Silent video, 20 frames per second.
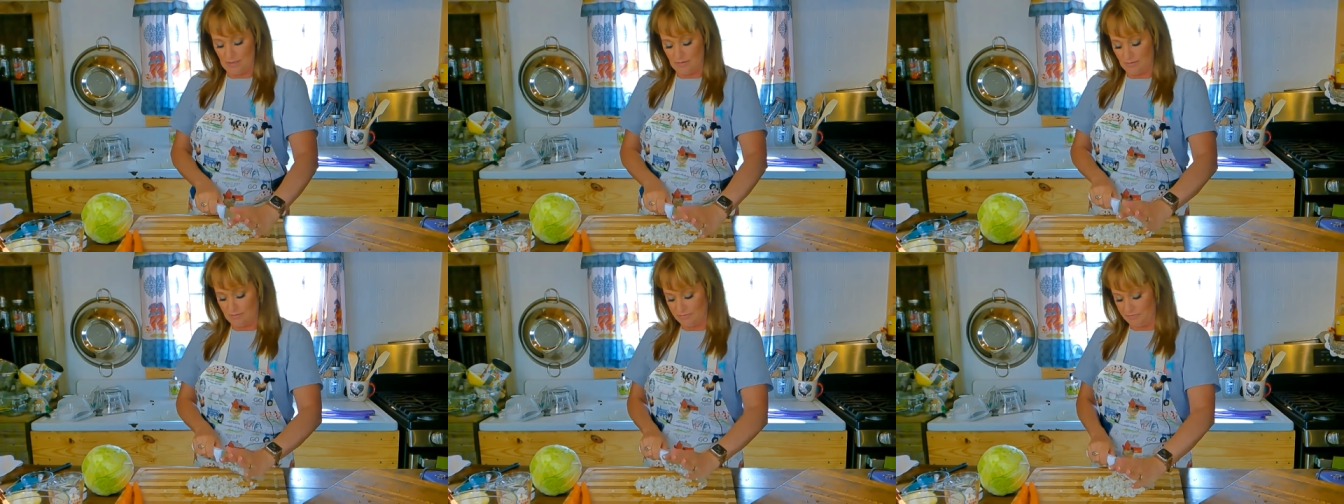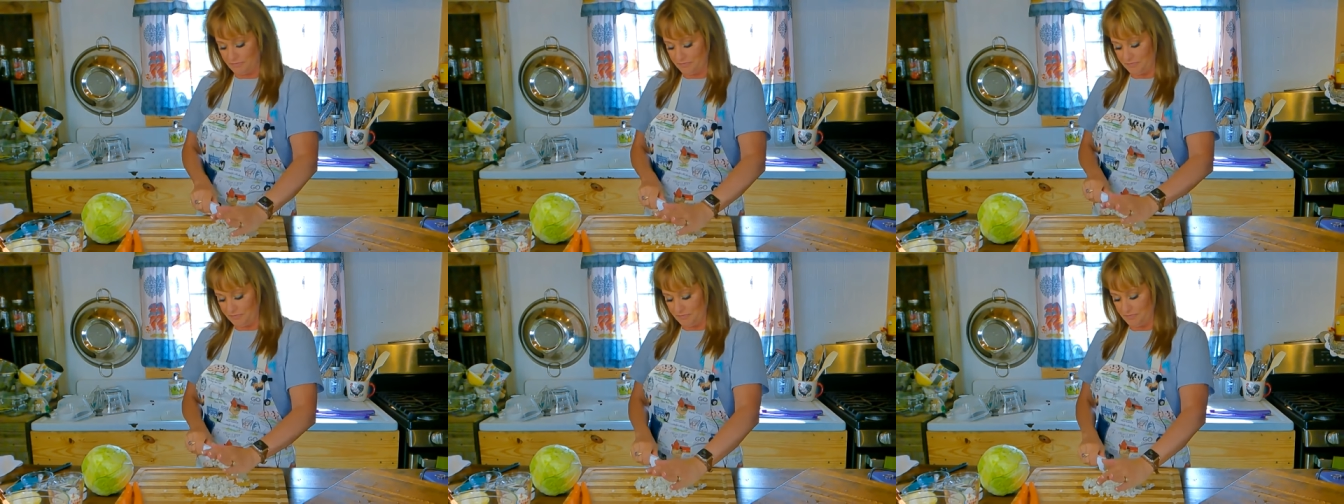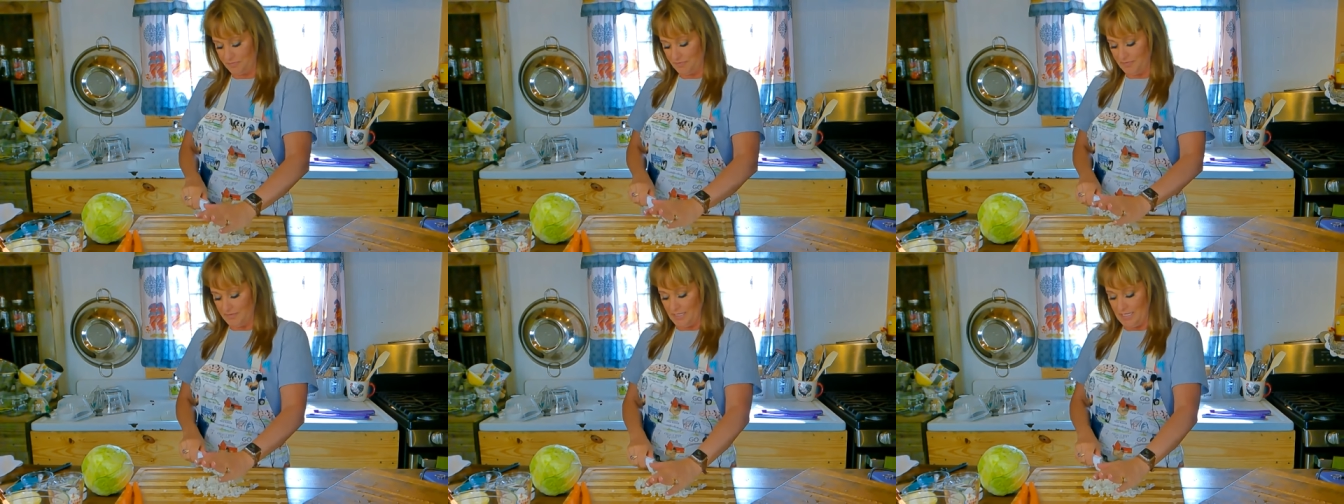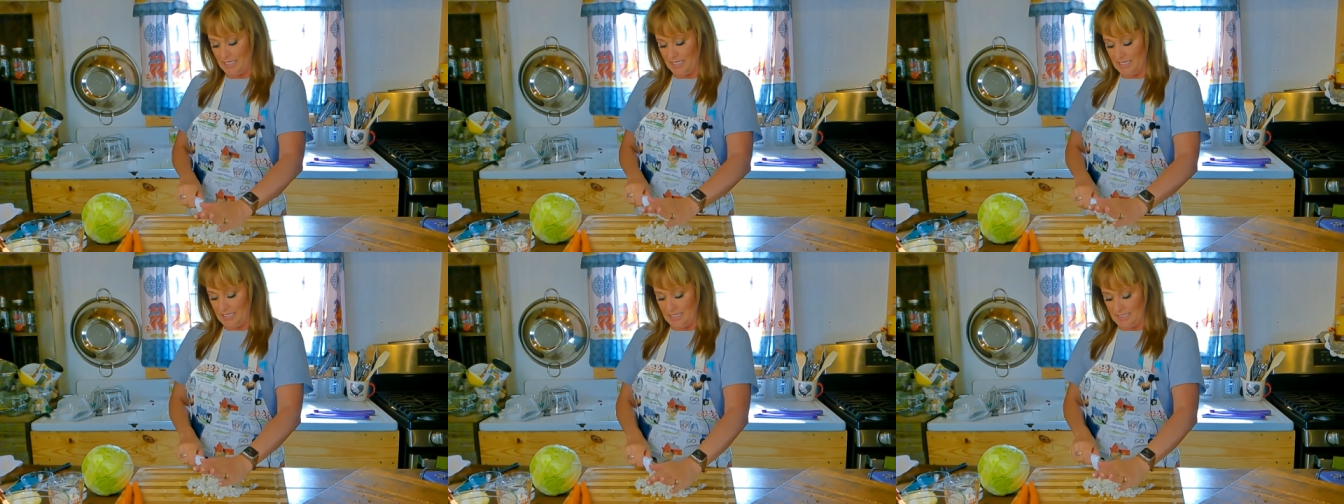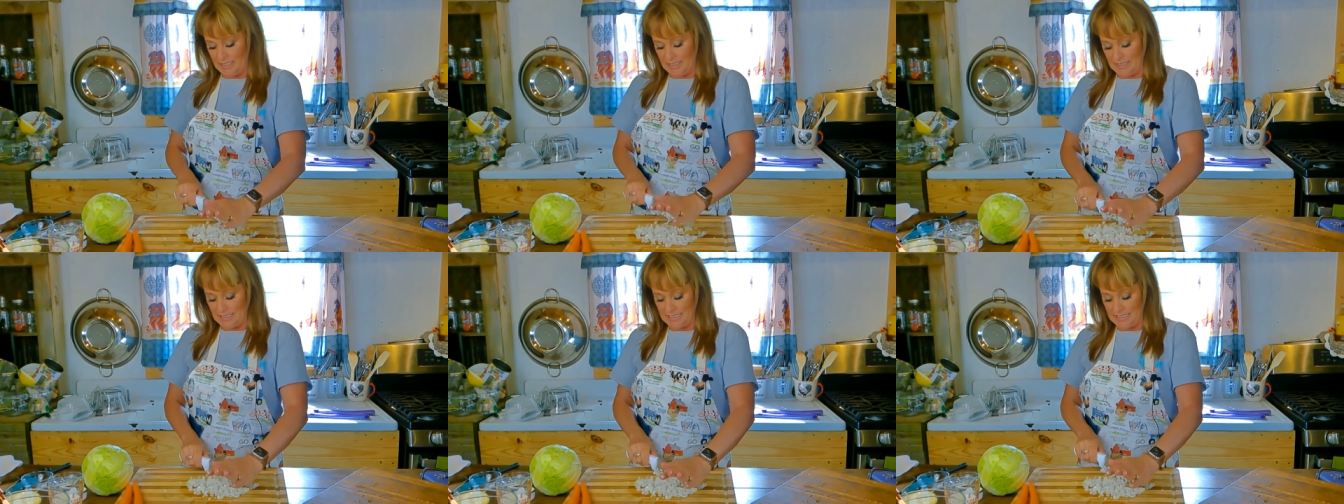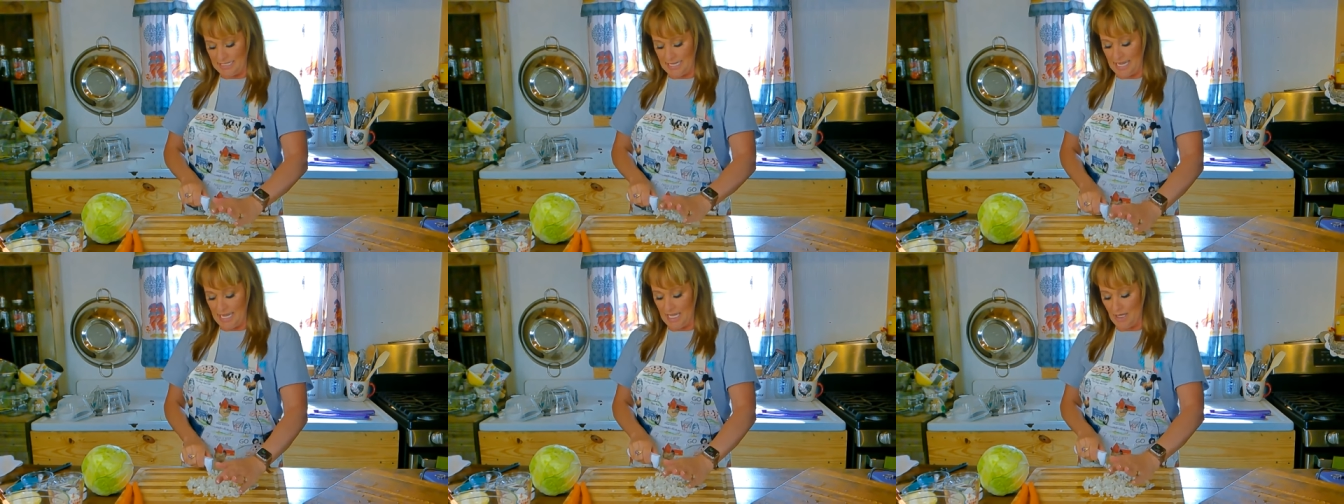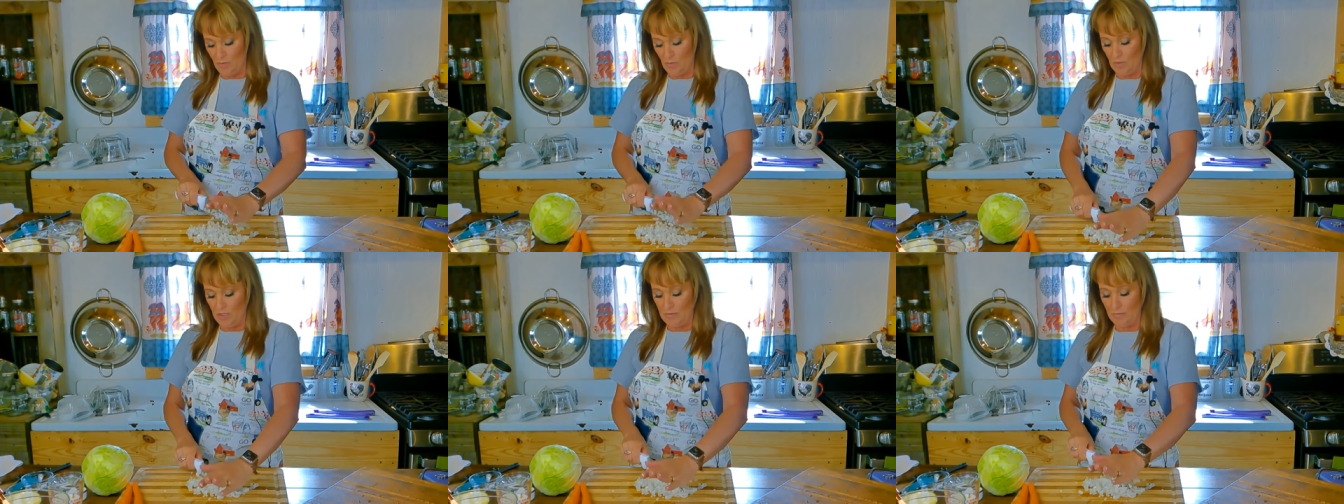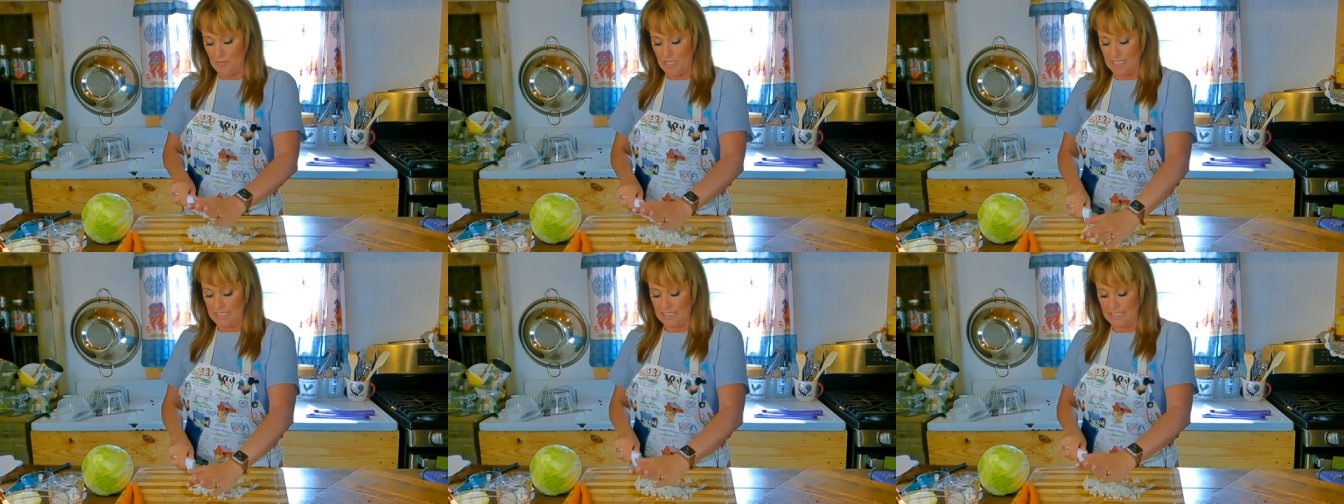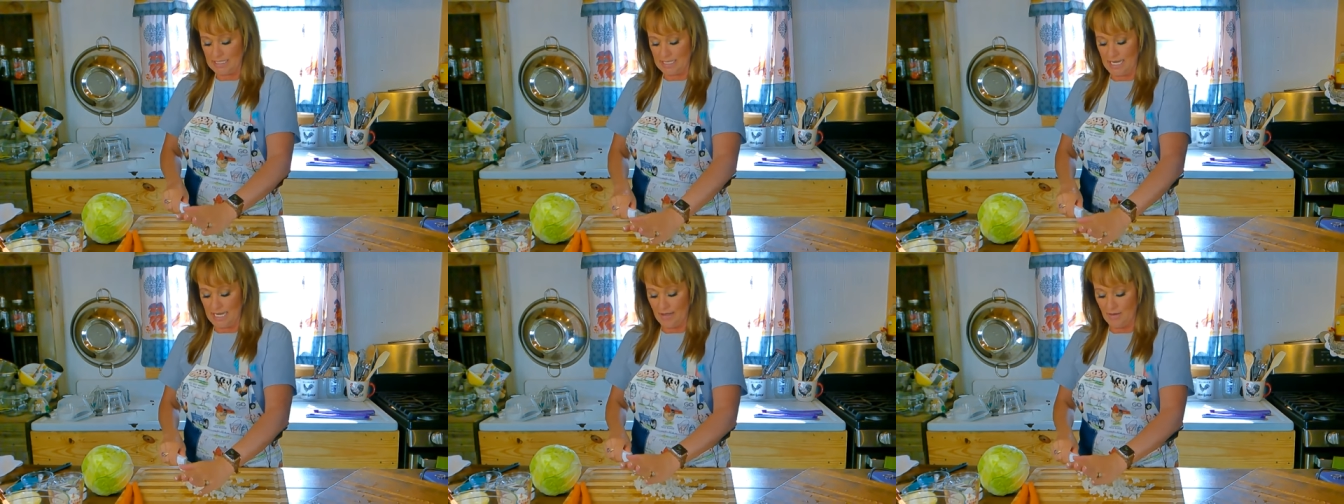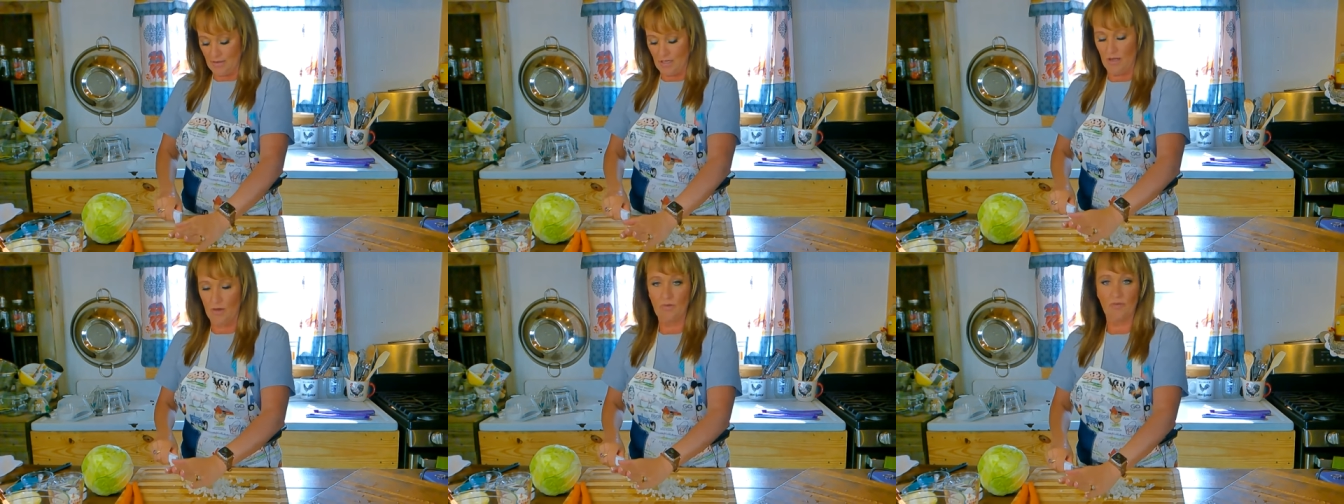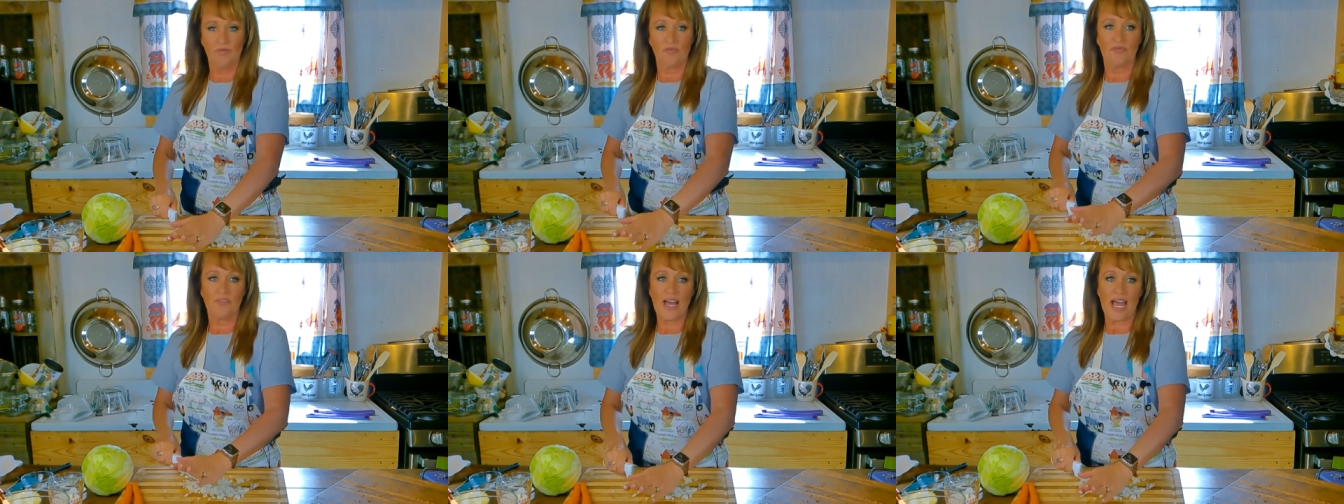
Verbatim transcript: It's time we missed out on.